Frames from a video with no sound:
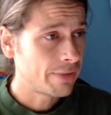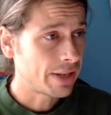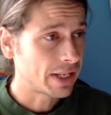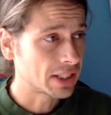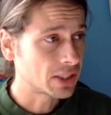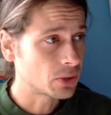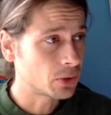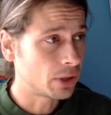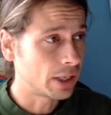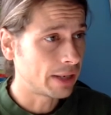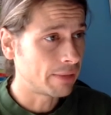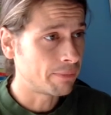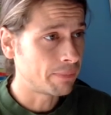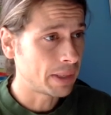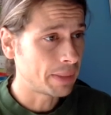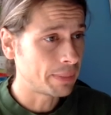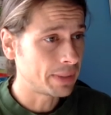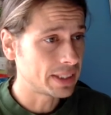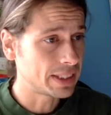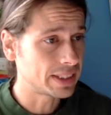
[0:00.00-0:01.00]
sort of
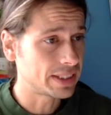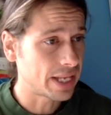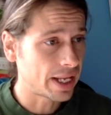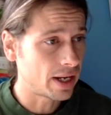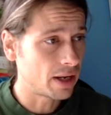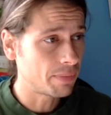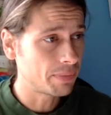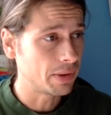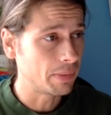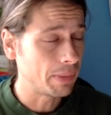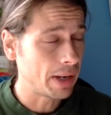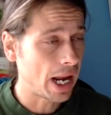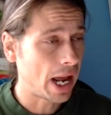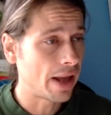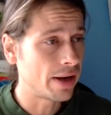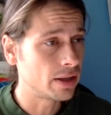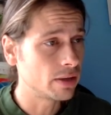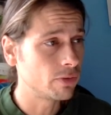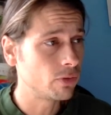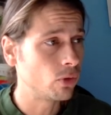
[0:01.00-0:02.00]
maybe set up the
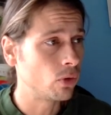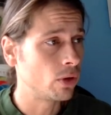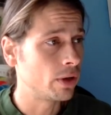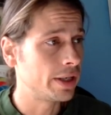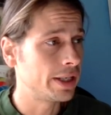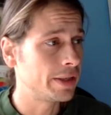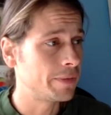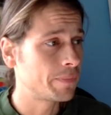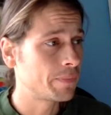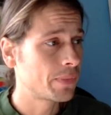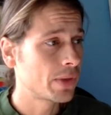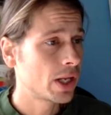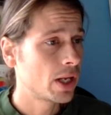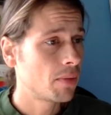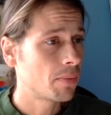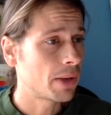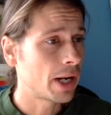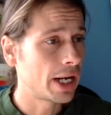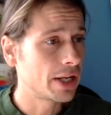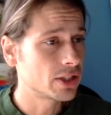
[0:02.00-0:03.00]
pattern for it.
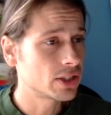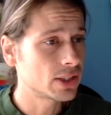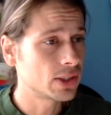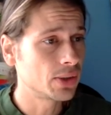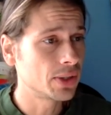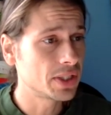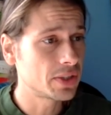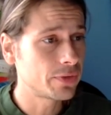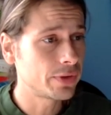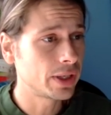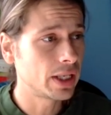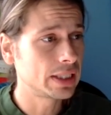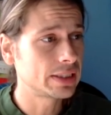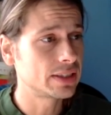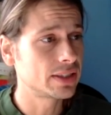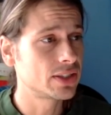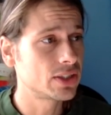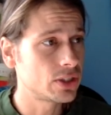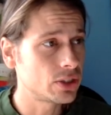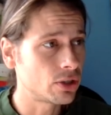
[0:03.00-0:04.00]
But I just always feel like
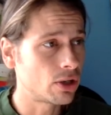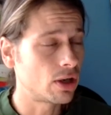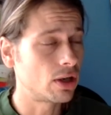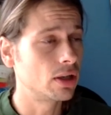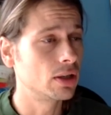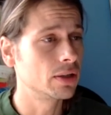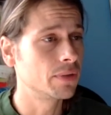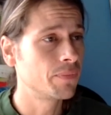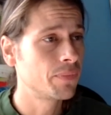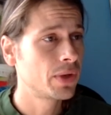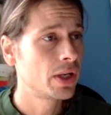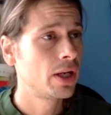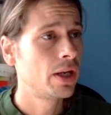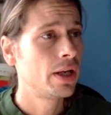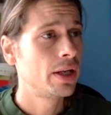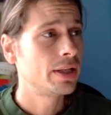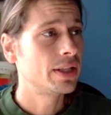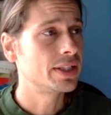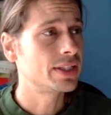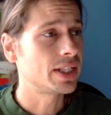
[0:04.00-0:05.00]
the strong
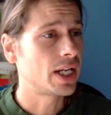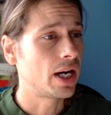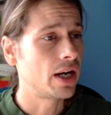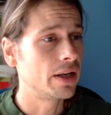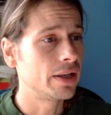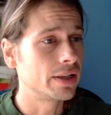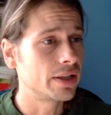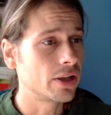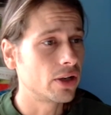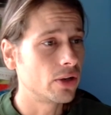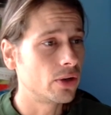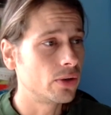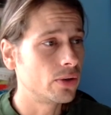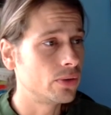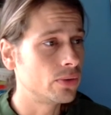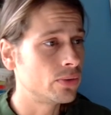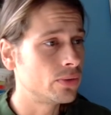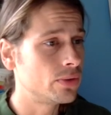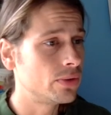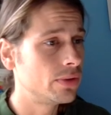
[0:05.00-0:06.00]
desire to
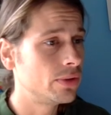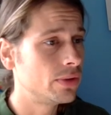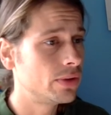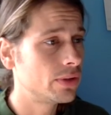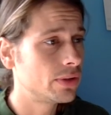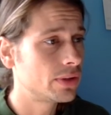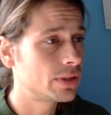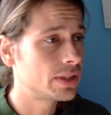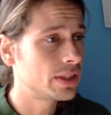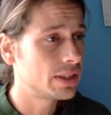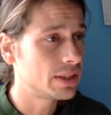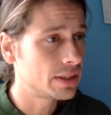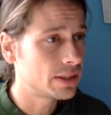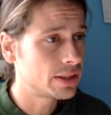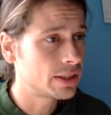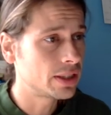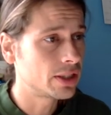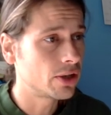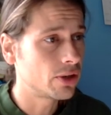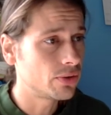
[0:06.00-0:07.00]
go to
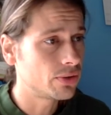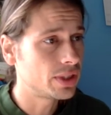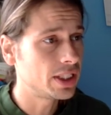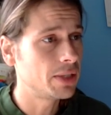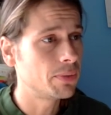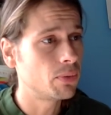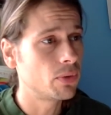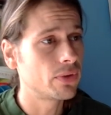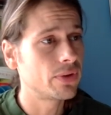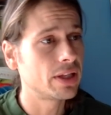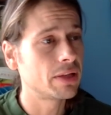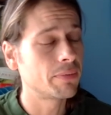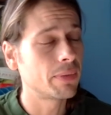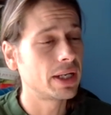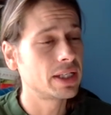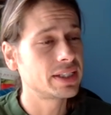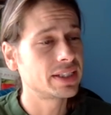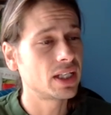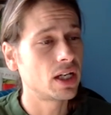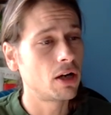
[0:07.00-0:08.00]
go deep within
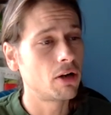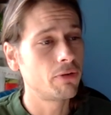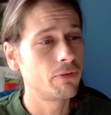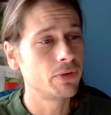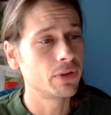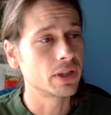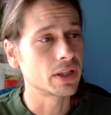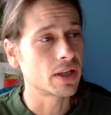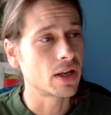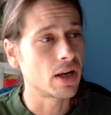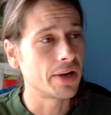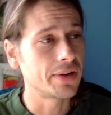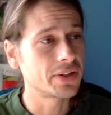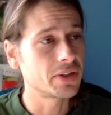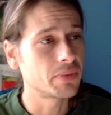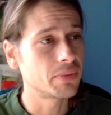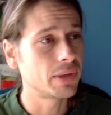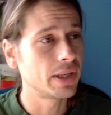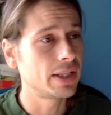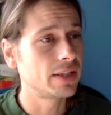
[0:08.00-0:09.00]
myself and to
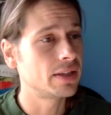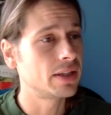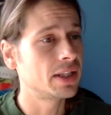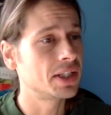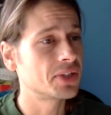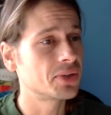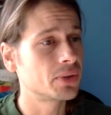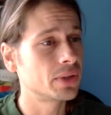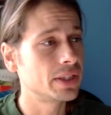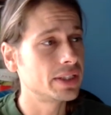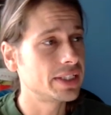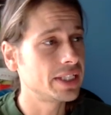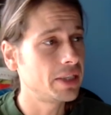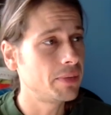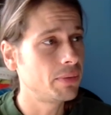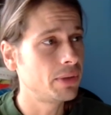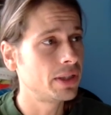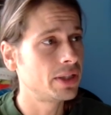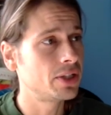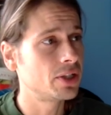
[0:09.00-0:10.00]
contemplate things really
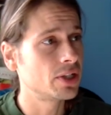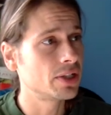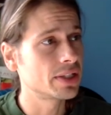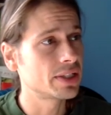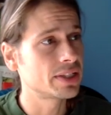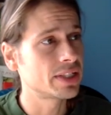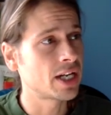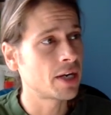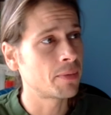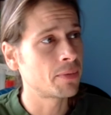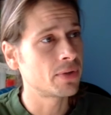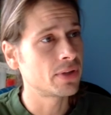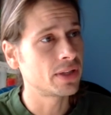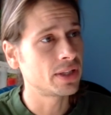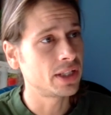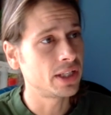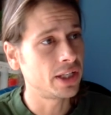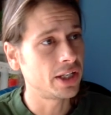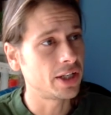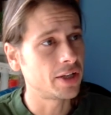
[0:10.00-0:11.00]
deeply during this time of the
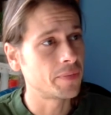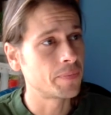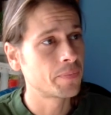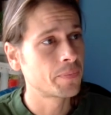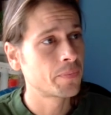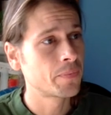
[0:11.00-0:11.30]
year.